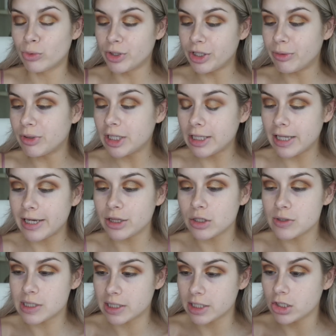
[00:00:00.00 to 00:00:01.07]
really like
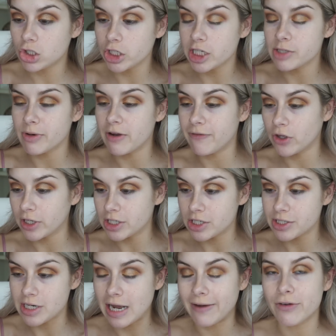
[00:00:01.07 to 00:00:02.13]
those lid shades, but I feel like it
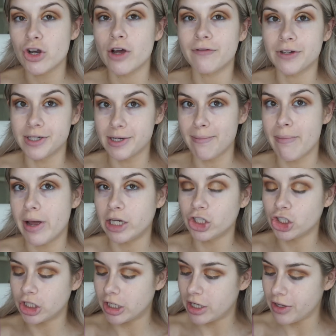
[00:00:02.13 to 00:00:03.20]
doesn't have enough
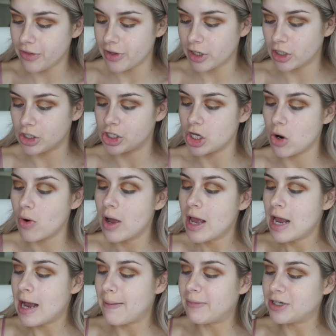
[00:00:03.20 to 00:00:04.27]
dimension in there. So
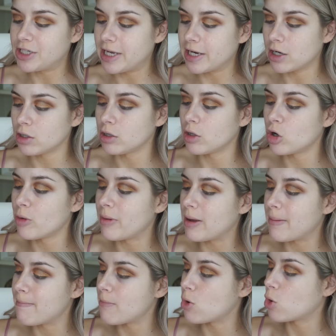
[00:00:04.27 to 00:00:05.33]
I'm gonna take a little
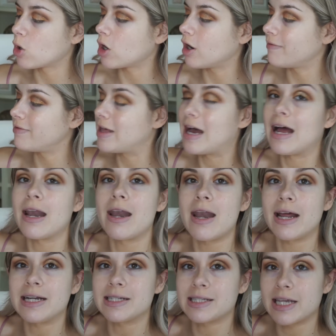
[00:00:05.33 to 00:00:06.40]
bit more of that
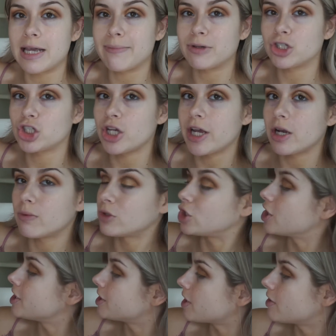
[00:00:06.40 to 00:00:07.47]
Nightscape shade, which
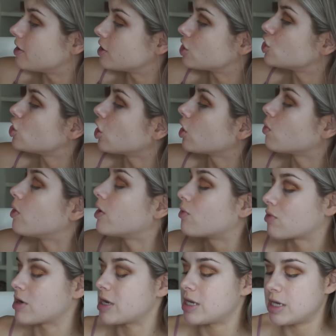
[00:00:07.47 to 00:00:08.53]
is this dark one
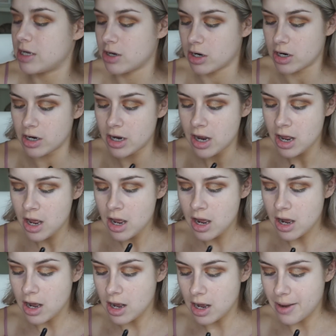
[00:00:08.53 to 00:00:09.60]
right here.
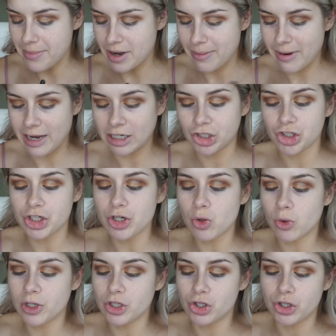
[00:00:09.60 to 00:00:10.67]
And I'm actually
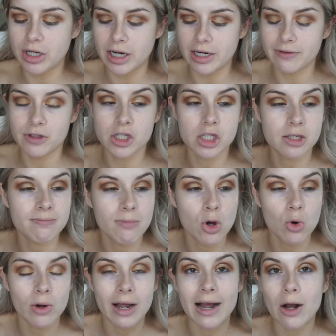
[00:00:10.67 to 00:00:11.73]
going to kind of
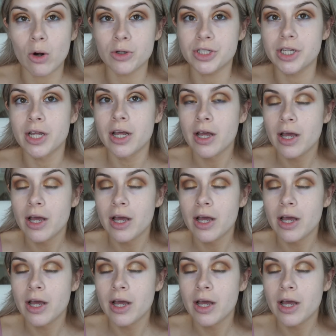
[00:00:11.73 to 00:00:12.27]
smoke out